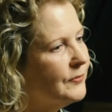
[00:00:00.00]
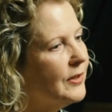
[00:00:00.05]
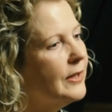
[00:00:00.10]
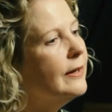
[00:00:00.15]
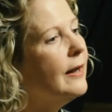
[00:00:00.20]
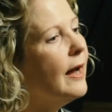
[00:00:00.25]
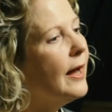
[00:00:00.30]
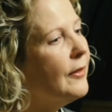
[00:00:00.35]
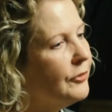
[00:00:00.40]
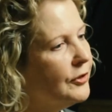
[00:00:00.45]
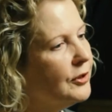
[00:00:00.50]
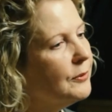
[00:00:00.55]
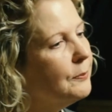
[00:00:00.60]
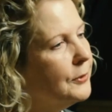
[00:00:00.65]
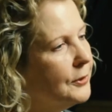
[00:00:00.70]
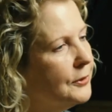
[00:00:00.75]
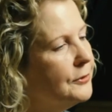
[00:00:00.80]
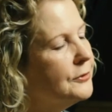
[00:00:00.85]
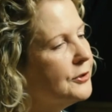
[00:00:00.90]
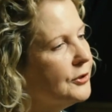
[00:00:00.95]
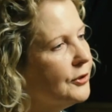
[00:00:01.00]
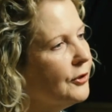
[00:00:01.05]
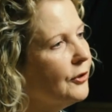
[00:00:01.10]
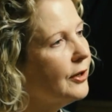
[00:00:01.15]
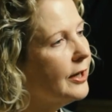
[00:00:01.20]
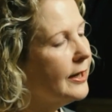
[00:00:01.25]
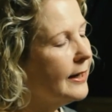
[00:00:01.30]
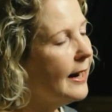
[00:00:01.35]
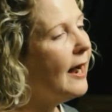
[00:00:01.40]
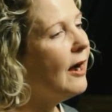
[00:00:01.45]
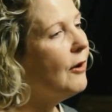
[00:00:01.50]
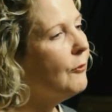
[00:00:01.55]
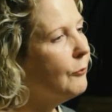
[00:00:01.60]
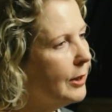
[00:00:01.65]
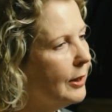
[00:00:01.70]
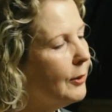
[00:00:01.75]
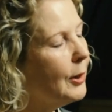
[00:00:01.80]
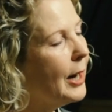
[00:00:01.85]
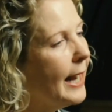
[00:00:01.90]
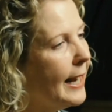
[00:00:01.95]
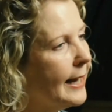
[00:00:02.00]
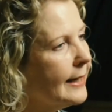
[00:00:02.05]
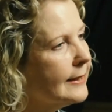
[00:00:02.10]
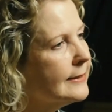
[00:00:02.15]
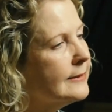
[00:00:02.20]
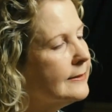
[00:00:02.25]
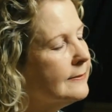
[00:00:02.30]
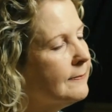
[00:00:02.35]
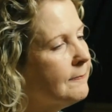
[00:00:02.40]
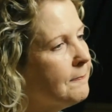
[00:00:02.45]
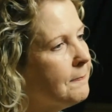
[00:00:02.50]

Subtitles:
not the abuser, in how we react.